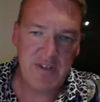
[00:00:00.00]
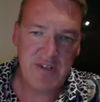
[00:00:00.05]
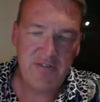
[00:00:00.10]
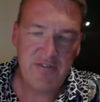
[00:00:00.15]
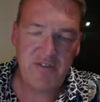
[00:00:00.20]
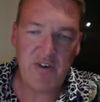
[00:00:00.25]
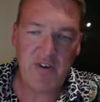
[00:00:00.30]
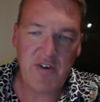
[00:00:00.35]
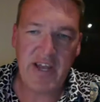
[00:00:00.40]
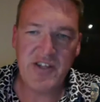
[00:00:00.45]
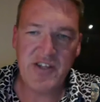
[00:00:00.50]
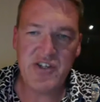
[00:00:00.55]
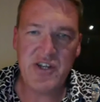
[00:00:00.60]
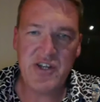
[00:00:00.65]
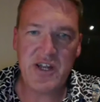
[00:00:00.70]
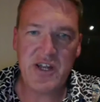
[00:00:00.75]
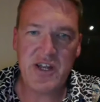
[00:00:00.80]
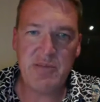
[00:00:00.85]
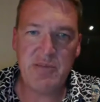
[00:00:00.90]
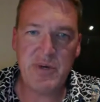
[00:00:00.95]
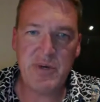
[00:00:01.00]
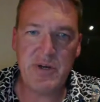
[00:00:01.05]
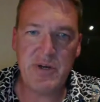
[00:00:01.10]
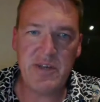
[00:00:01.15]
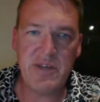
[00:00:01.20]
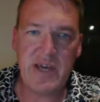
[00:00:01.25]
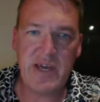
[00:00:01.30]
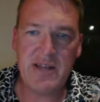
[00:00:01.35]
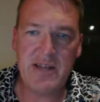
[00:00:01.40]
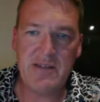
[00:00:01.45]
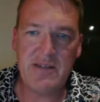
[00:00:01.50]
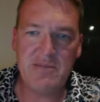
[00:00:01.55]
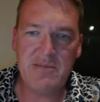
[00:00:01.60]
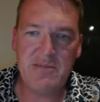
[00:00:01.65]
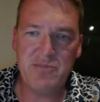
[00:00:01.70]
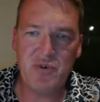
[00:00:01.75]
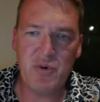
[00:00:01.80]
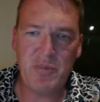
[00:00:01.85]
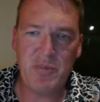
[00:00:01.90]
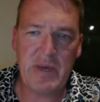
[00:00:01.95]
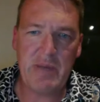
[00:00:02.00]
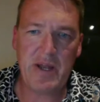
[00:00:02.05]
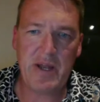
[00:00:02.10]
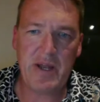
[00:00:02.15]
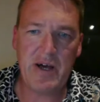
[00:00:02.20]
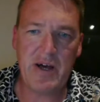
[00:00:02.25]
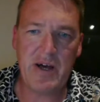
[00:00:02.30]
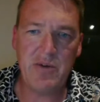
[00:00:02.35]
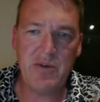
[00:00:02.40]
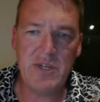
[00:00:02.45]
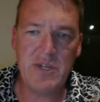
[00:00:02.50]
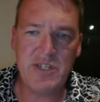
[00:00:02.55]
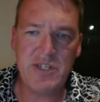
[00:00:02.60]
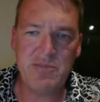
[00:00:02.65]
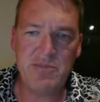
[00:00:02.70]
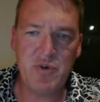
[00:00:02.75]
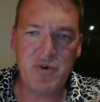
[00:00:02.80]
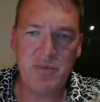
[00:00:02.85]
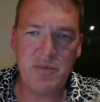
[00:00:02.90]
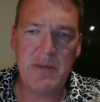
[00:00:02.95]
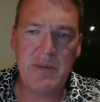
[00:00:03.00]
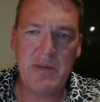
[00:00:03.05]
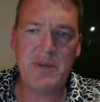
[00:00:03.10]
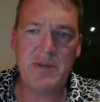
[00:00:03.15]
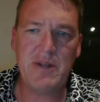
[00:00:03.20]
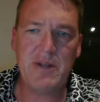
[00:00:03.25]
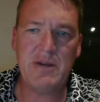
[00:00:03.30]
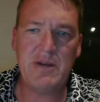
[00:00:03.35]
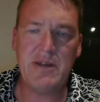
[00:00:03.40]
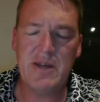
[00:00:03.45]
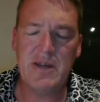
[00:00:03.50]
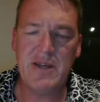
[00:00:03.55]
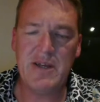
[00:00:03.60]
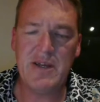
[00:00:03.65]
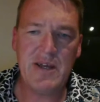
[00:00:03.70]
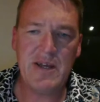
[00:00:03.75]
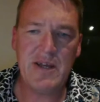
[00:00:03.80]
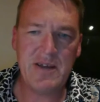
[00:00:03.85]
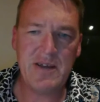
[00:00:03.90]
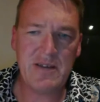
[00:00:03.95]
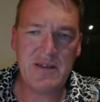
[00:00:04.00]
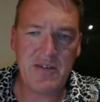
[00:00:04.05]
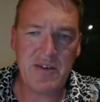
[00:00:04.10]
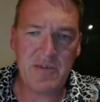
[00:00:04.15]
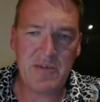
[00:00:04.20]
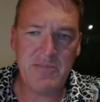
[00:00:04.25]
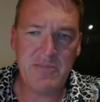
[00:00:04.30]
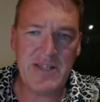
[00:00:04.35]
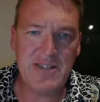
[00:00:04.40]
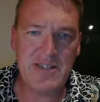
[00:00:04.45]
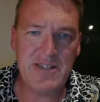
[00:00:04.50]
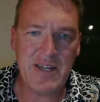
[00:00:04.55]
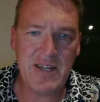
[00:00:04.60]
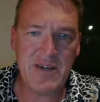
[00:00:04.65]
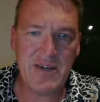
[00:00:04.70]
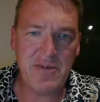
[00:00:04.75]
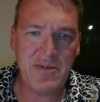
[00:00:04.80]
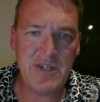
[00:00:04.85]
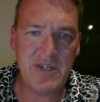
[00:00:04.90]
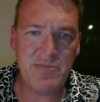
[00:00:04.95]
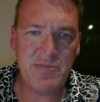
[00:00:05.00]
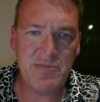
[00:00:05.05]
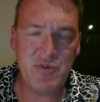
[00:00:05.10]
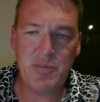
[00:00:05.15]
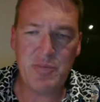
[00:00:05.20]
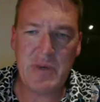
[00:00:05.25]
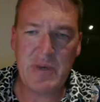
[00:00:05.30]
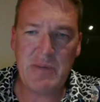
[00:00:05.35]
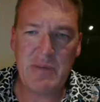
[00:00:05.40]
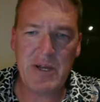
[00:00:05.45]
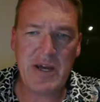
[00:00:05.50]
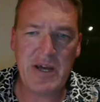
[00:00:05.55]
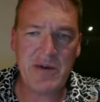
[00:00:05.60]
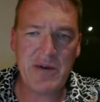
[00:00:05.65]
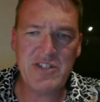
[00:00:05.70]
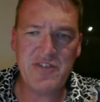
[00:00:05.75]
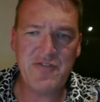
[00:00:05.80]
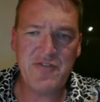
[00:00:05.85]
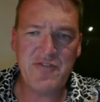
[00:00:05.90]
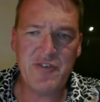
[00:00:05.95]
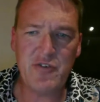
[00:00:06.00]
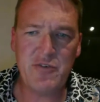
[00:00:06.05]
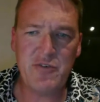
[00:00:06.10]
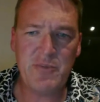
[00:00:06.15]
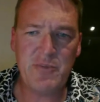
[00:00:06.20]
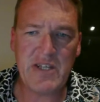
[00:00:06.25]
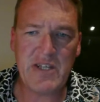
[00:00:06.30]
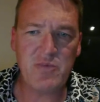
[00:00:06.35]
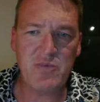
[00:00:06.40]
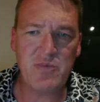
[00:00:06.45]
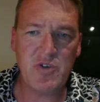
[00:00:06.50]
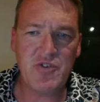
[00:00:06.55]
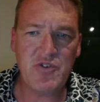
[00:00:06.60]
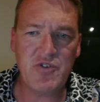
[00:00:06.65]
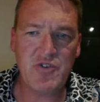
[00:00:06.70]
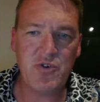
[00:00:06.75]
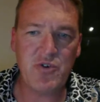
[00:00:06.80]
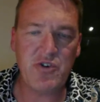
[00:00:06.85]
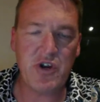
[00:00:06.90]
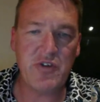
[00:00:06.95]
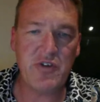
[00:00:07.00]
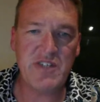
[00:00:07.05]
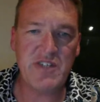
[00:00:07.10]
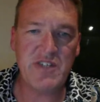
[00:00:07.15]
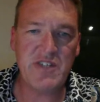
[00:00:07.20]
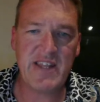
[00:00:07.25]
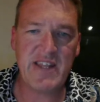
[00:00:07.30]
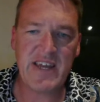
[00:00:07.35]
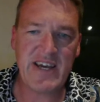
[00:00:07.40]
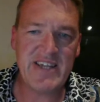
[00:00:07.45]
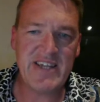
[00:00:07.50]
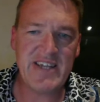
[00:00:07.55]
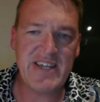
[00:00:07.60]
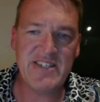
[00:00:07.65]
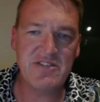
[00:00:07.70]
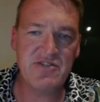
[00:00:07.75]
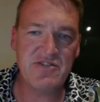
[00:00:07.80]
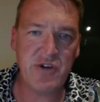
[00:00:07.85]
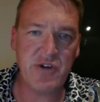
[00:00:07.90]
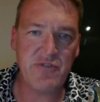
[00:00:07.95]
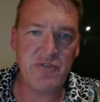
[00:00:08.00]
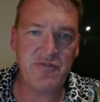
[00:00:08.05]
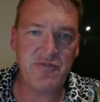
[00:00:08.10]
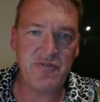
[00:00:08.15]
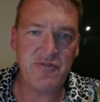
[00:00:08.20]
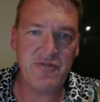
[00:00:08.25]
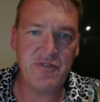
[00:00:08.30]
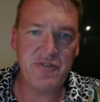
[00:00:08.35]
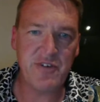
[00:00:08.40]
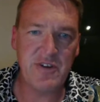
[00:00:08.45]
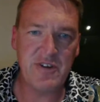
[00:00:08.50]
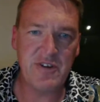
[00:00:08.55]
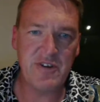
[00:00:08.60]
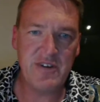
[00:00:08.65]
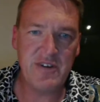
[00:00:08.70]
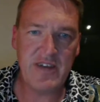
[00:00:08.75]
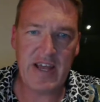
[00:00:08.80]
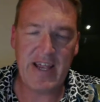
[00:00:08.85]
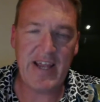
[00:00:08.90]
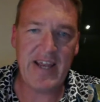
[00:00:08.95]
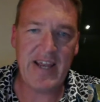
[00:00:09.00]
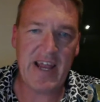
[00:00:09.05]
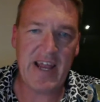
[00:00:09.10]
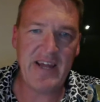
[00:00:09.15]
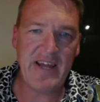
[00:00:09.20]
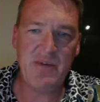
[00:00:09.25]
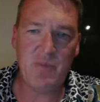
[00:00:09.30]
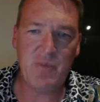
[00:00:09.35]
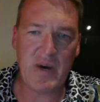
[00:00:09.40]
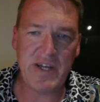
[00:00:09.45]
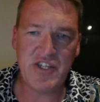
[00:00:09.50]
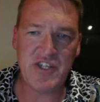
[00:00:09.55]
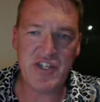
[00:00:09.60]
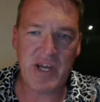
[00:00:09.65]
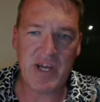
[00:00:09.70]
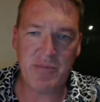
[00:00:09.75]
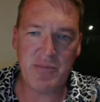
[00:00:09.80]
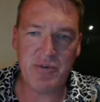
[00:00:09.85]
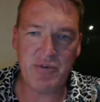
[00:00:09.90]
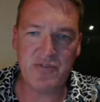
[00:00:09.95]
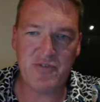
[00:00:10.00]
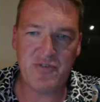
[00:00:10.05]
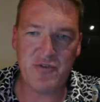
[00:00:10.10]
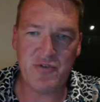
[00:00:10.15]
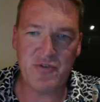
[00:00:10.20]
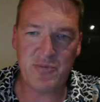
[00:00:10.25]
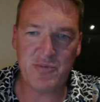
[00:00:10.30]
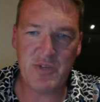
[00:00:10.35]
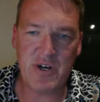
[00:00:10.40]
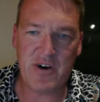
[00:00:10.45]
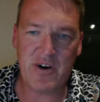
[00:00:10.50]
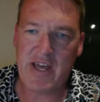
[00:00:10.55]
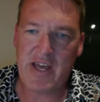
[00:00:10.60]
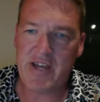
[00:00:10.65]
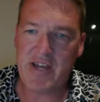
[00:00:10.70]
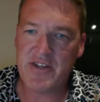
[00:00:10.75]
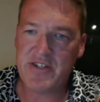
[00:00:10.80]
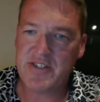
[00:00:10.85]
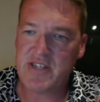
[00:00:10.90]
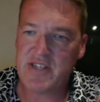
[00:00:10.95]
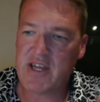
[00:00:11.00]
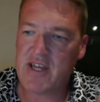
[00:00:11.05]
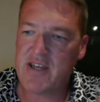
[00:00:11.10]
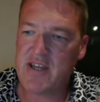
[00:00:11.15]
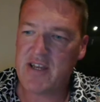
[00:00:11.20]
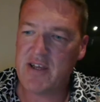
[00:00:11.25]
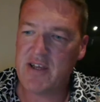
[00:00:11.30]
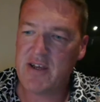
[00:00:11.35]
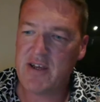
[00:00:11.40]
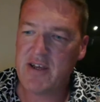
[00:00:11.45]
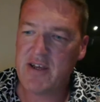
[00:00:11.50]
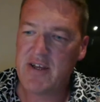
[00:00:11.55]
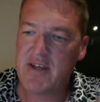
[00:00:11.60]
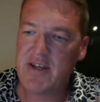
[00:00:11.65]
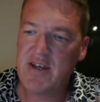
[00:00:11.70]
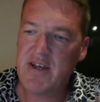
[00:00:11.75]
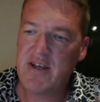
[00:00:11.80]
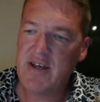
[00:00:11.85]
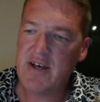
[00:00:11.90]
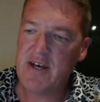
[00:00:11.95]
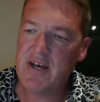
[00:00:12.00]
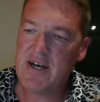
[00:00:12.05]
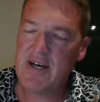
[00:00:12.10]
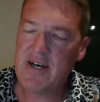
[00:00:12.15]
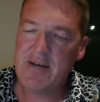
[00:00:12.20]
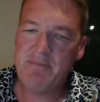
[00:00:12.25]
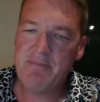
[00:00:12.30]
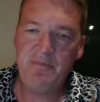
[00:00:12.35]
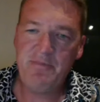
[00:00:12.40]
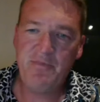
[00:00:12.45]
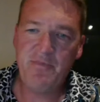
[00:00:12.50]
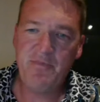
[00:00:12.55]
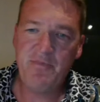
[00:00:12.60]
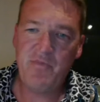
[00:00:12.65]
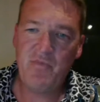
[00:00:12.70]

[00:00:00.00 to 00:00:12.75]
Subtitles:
financially, but yet more people are homeless, more people have got mental illness, more people are going to food banks, what sort of growth is that? That isn't growth in any way, shape or form that I understand it. And